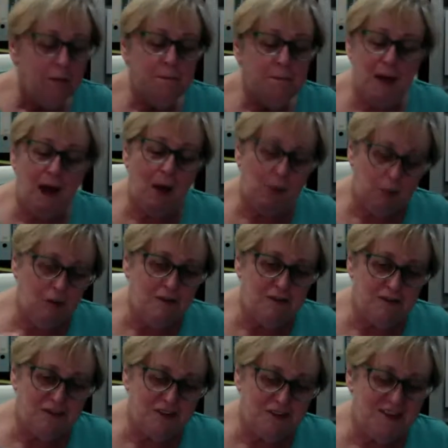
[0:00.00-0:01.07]
But I want
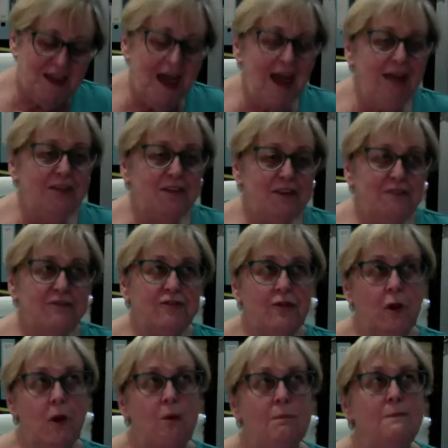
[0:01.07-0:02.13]
to say that
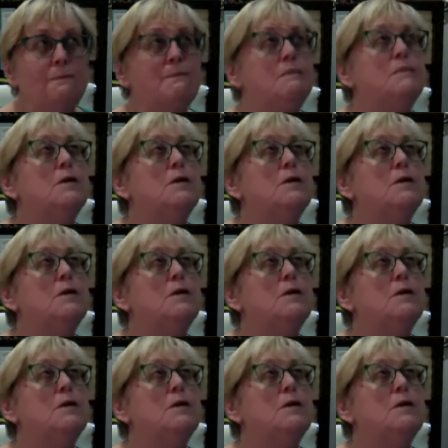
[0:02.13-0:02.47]
from